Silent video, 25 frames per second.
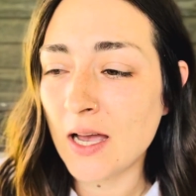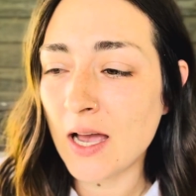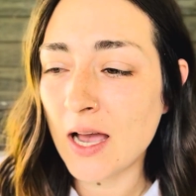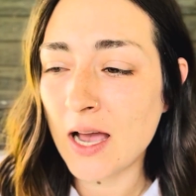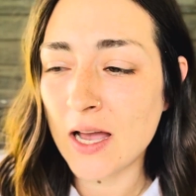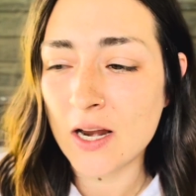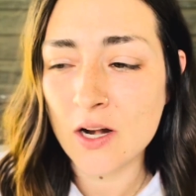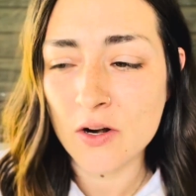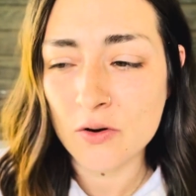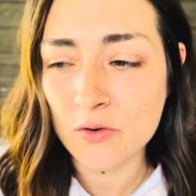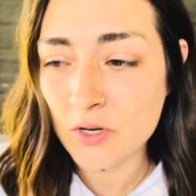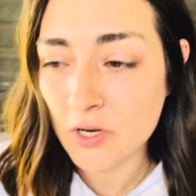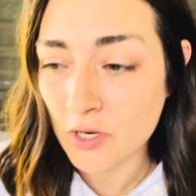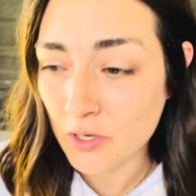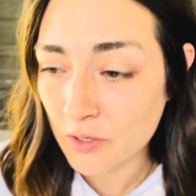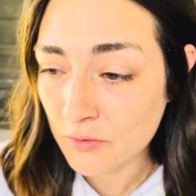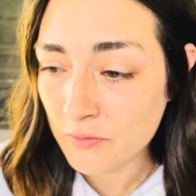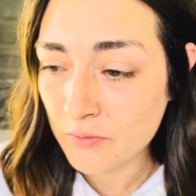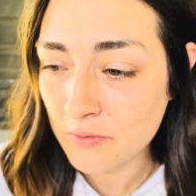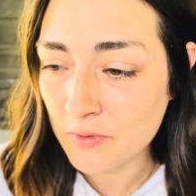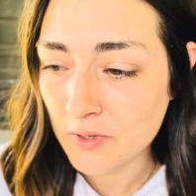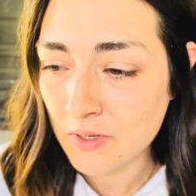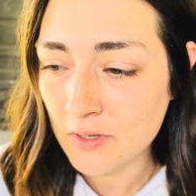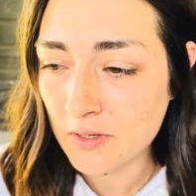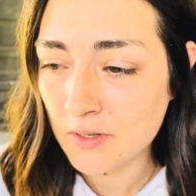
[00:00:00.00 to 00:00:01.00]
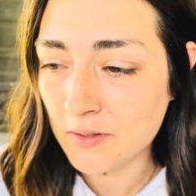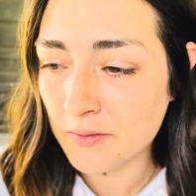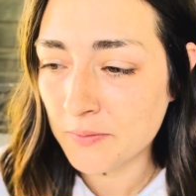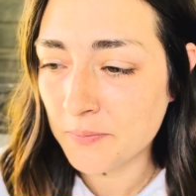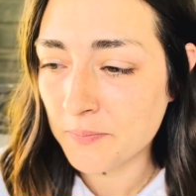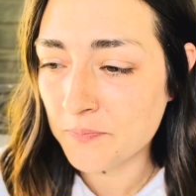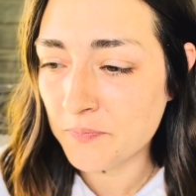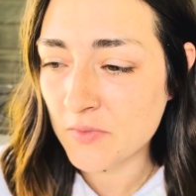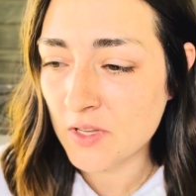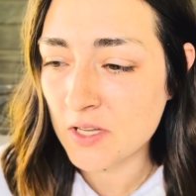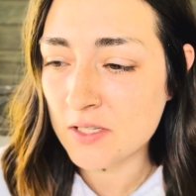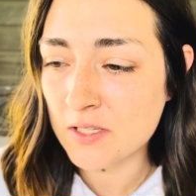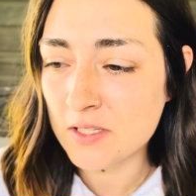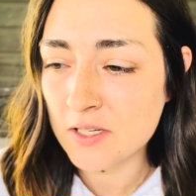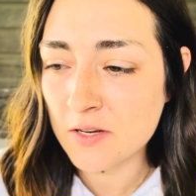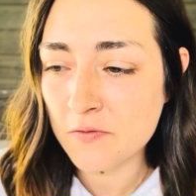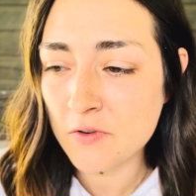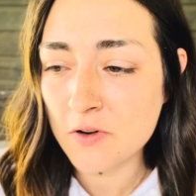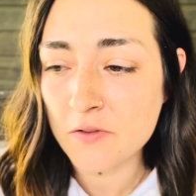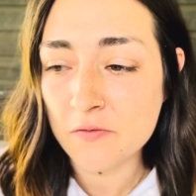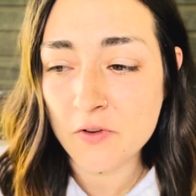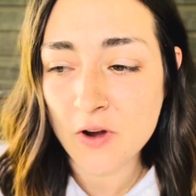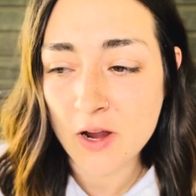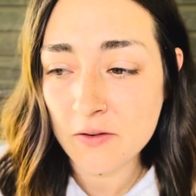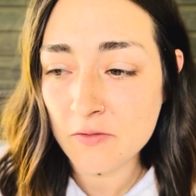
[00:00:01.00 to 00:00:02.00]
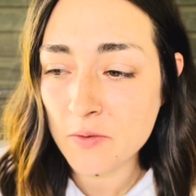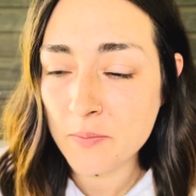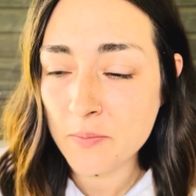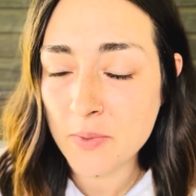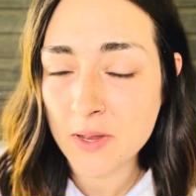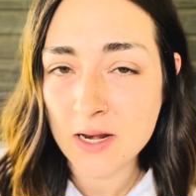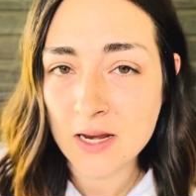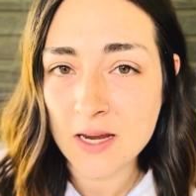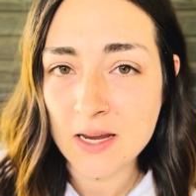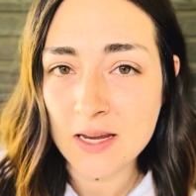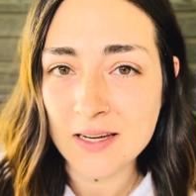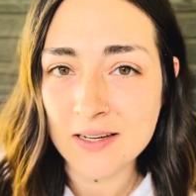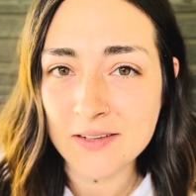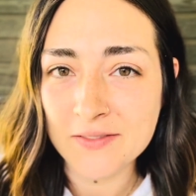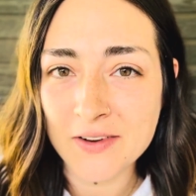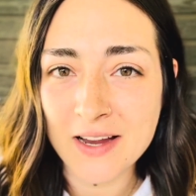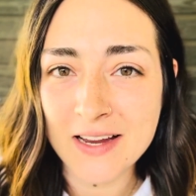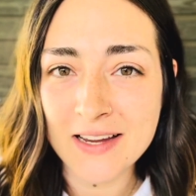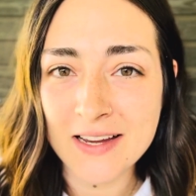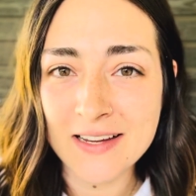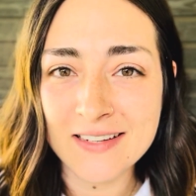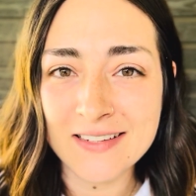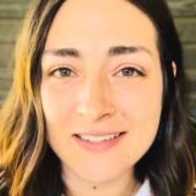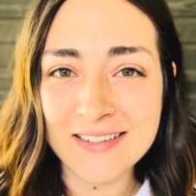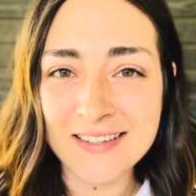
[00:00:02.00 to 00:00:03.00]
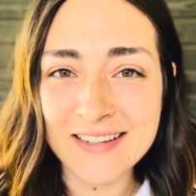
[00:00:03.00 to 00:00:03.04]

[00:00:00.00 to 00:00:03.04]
I don't know. It's different for everybody, right?